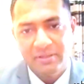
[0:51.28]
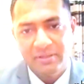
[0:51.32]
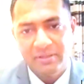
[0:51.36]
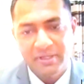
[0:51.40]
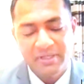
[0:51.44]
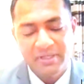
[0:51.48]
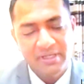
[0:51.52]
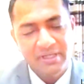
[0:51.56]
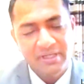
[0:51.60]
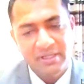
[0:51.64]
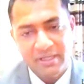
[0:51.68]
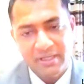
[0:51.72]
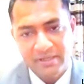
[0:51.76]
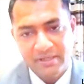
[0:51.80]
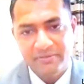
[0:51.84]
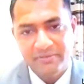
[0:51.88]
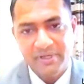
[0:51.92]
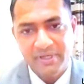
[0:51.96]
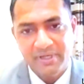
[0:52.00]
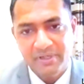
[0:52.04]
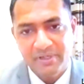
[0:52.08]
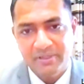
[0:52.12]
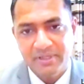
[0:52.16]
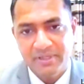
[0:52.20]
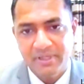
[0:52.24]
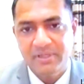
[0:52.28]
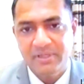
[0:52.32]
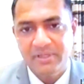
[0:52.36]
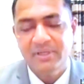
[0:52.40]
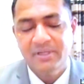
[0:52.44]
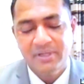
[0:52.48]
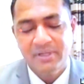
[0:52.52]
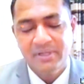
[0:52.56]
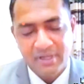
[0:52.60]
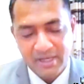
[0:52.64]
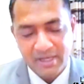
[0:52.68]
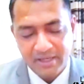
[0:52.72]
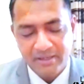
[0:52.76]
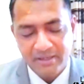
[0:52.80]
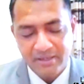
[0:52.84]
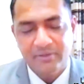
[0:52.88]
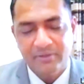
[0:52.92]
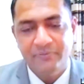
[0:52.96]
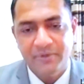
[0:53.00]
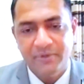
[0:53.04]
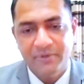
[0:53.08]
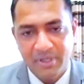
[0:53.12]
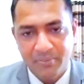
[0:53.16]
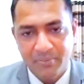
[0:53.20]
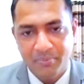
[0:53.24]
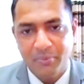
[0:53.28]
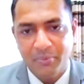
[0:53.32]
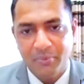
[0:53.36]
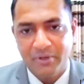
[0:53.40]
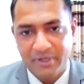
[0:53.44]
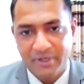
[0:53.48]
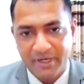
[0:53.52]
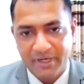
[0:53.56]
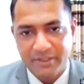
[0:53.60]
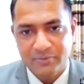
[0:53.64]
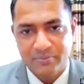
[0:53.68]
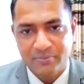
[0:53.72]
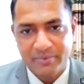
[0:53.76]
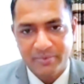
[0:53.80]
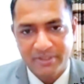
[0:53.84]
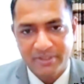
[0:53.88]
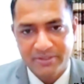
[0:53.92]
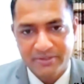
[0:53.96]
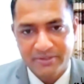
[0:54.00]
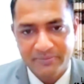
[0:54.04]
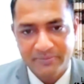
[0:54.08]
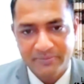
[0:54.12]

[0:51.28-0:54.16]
learning and relearning are a very important aspect.